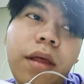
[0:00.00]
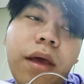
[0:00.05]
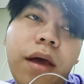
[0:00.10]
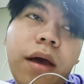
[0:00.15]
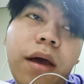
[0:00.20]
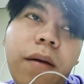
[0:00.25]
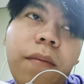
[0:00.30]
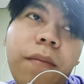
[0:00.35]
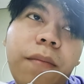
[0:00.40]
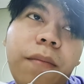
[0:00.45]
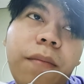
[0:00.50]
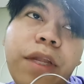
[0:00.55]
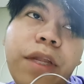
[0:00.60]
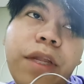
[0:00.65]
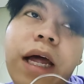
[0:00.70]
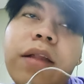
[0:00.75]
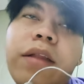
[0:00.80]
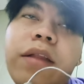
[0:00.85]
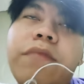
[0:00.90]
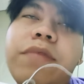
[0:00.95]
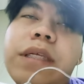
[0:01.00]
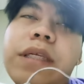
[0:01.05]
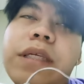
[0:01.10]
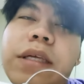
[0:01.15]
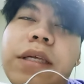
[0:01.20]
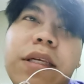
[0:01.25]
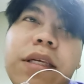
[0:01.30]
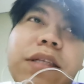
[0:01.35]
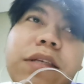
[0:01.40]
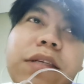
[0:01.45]
um, productive
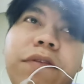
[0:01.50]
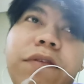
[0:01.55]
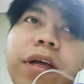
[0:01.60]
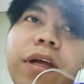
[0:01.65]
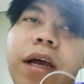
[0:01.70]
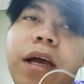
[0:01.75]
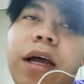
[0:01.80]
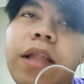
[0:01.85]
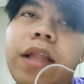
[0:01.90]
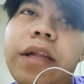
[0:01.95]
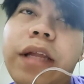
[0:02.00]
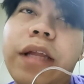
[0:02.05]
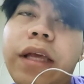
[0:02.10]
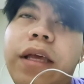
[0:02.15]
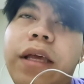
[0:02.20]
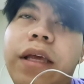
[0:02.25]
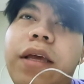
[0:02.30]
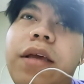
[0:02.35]
citizens of the country.